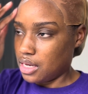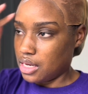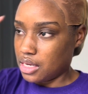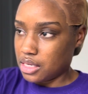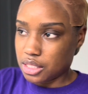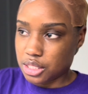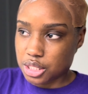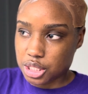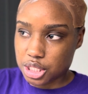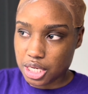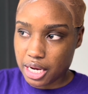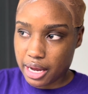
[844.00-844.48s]

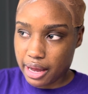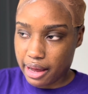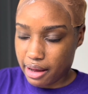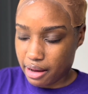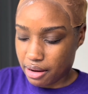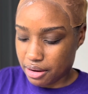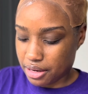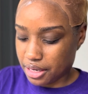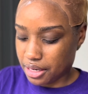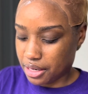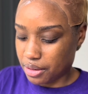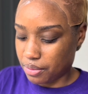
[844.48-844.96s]
Child,
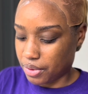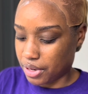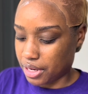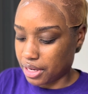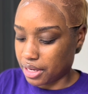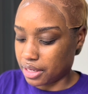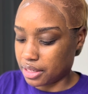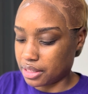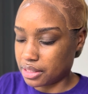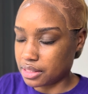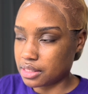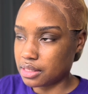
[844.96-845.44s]

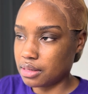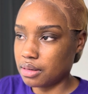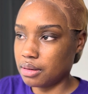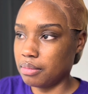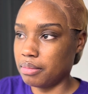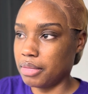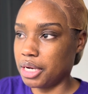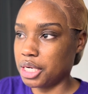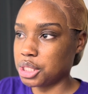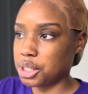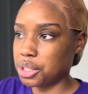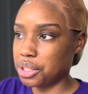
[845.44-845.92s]
anyways,
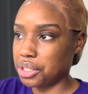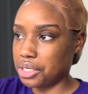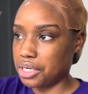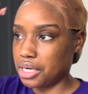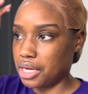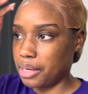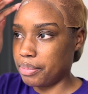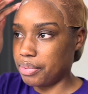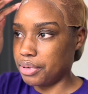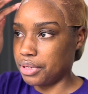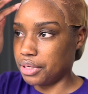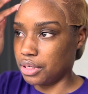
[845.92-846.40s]
make sure you're
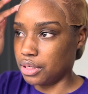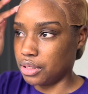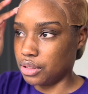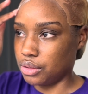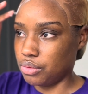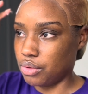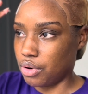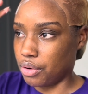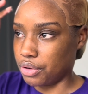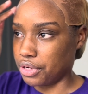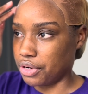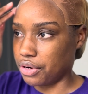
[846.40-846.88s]
not putting glue
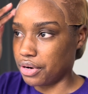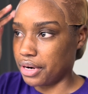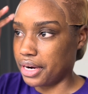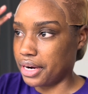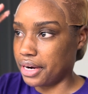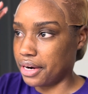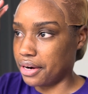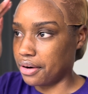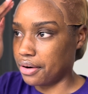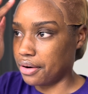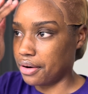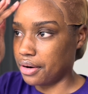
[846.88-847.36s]
on your
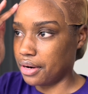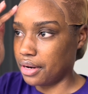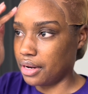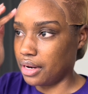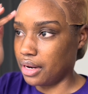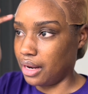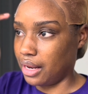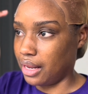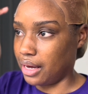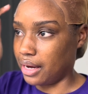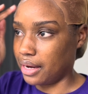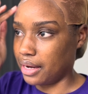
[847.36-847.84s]

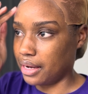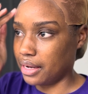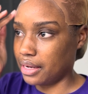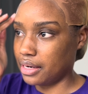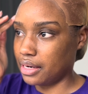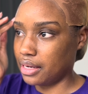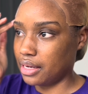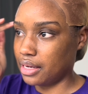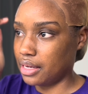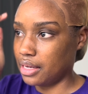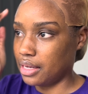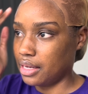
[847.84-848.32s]

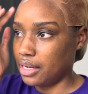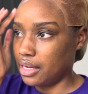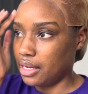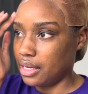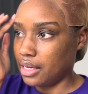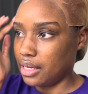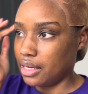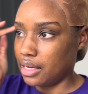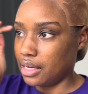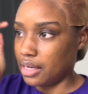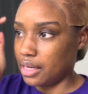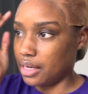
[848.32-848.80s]
hairline.
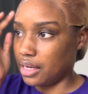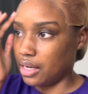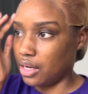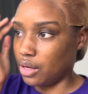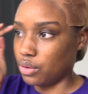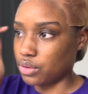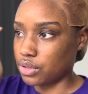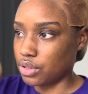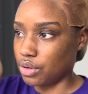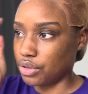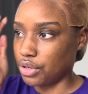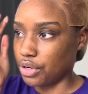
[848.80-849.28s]
It
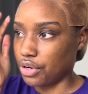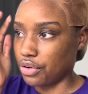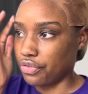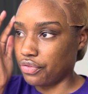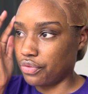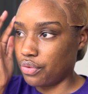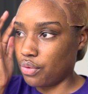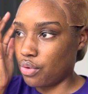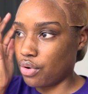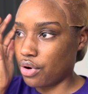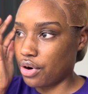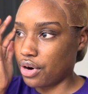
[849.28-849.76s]
goes on your
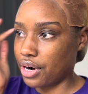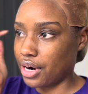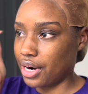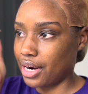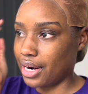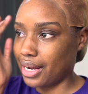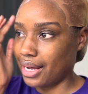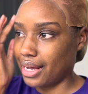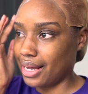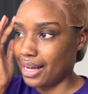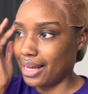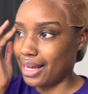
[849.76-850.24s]

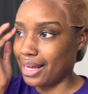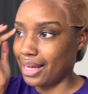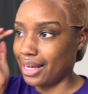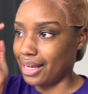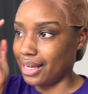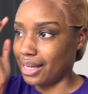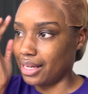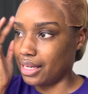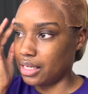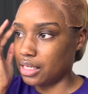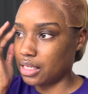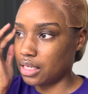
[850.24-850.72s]

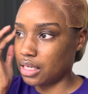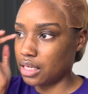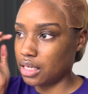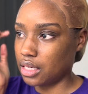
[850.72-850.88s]
forehead,